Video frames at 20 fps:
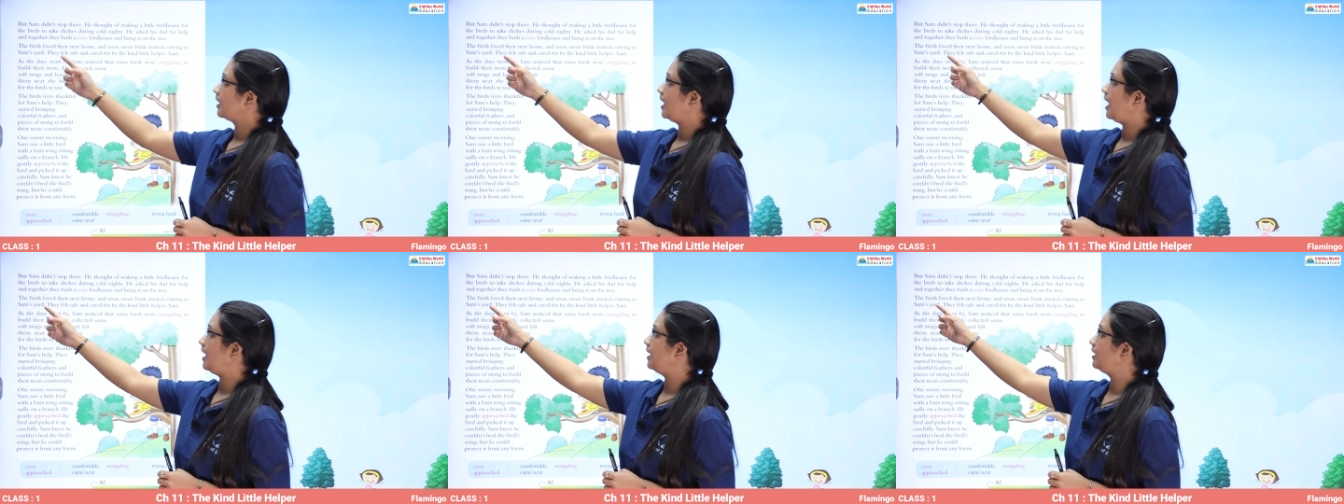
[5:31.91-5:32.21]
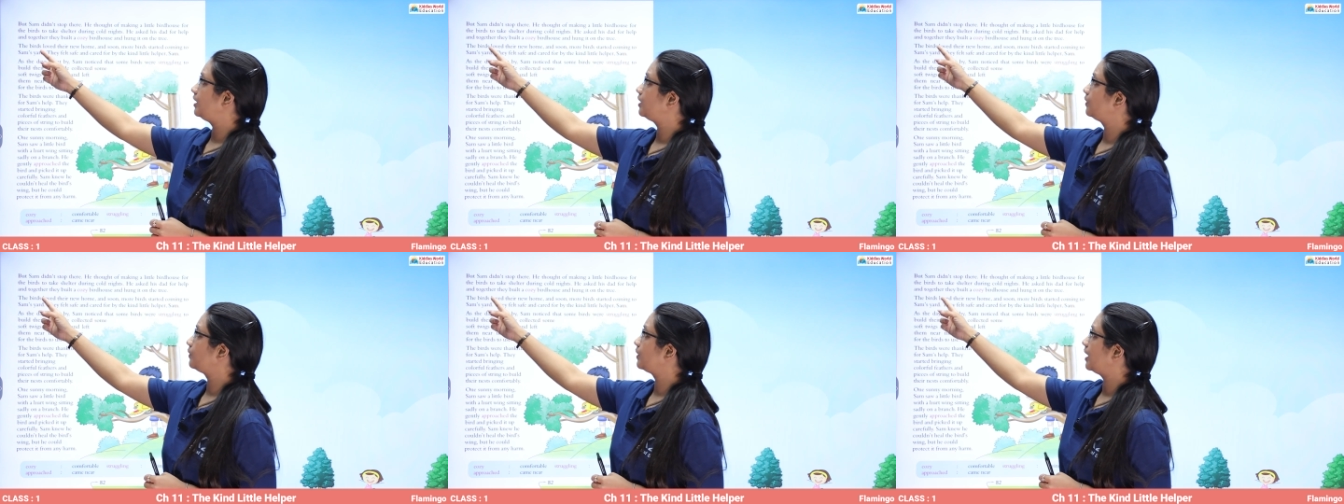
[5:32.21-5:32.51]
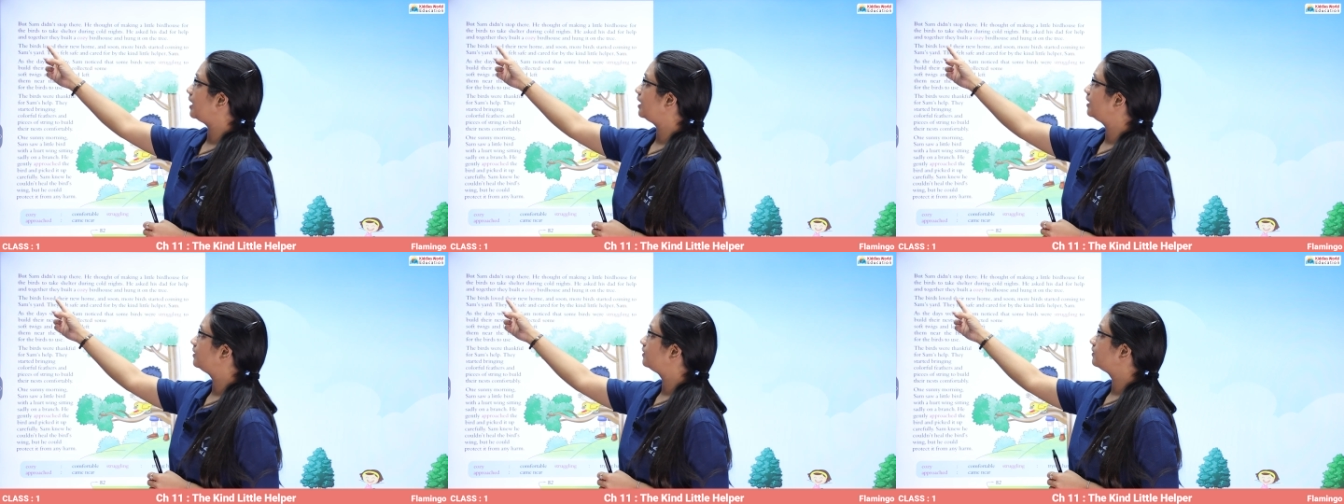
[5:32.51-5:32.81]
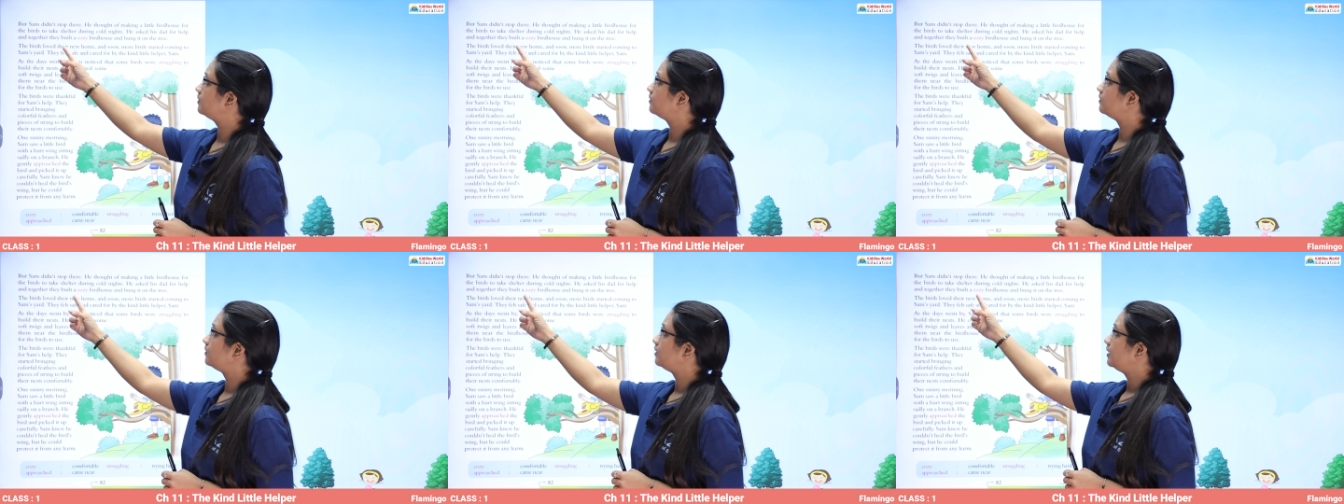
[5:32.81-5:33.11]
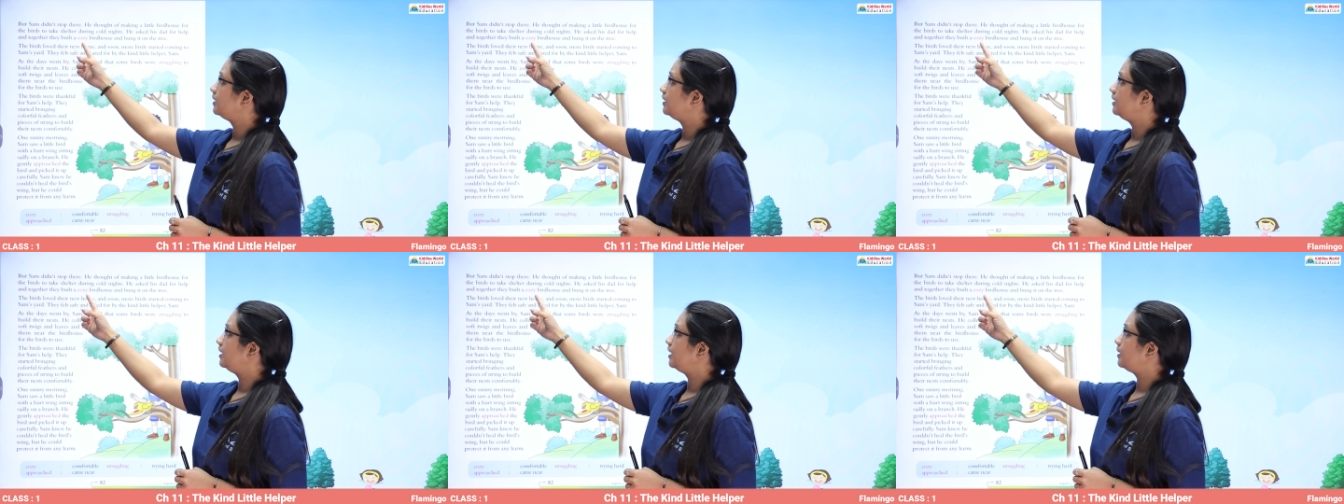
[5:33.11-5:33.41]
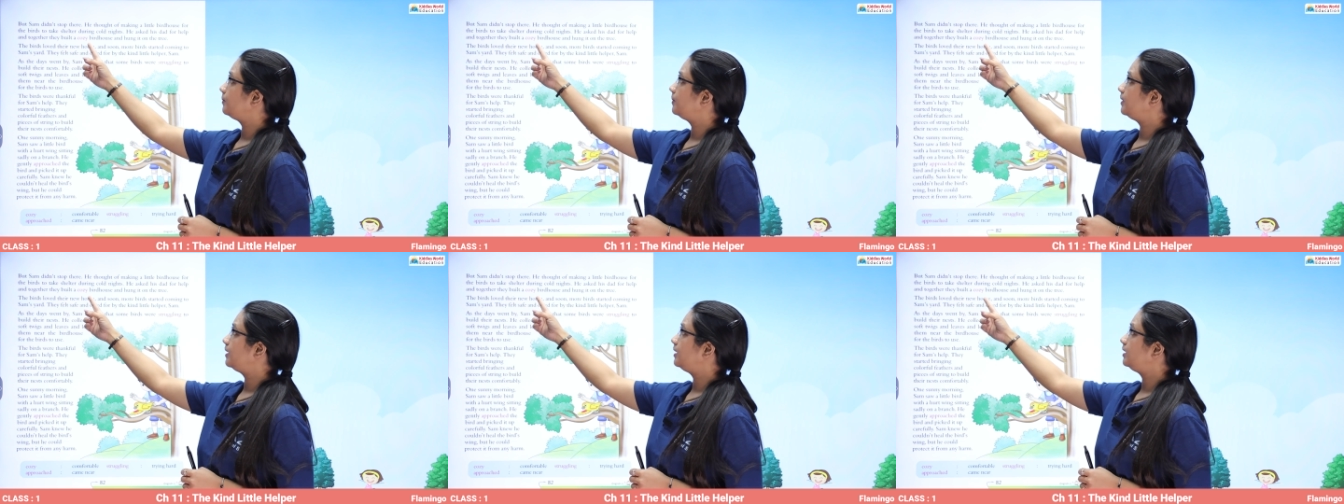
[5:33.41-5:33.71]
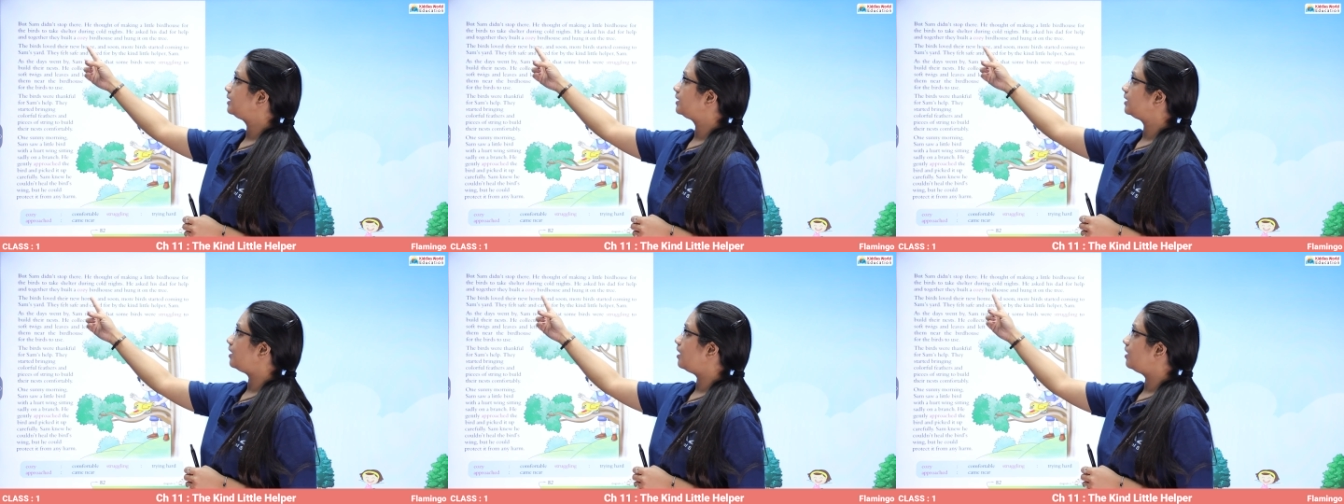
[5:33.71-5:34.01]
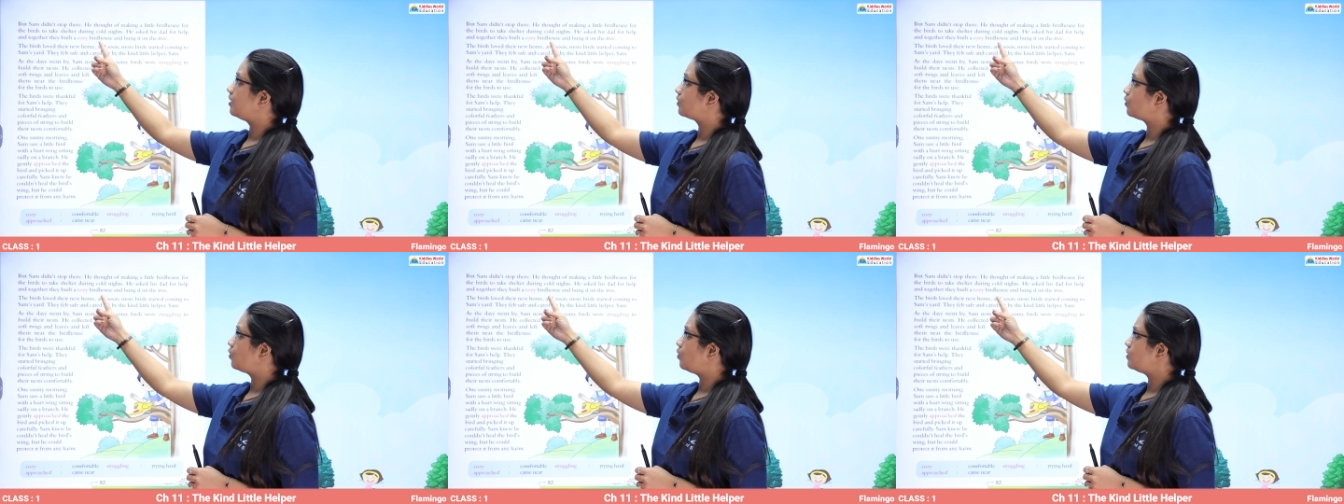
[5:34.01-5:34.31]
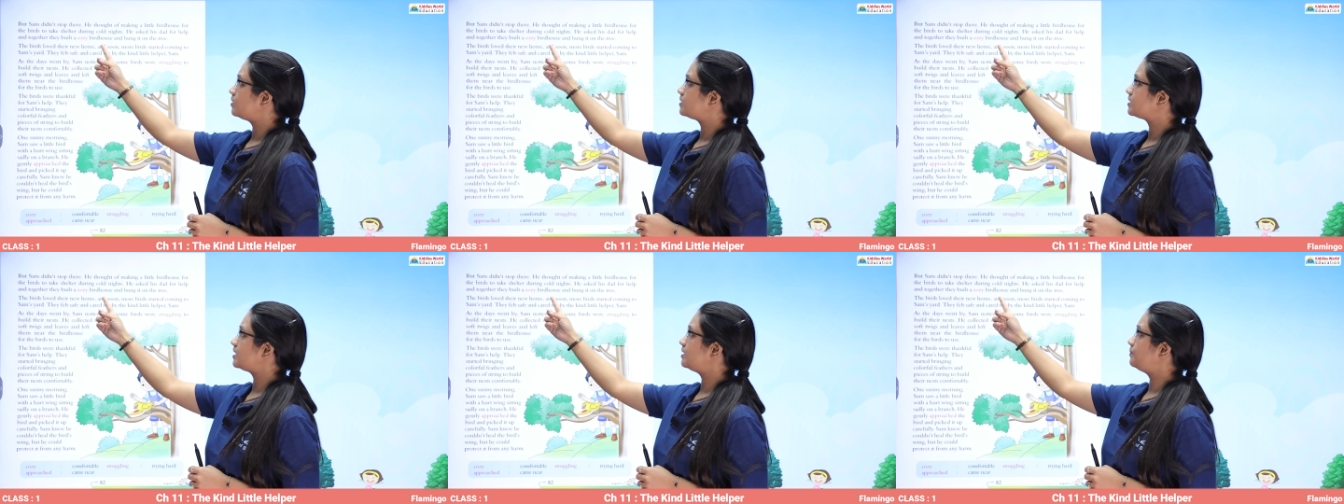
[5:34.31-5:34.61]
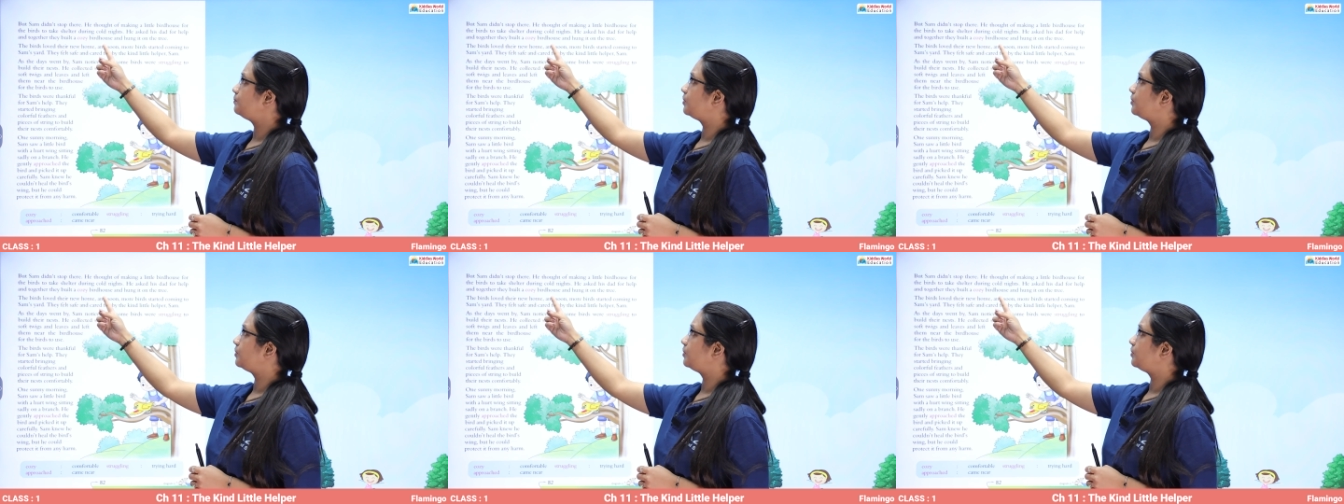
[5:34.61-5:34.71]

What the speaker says: and together they built a cozy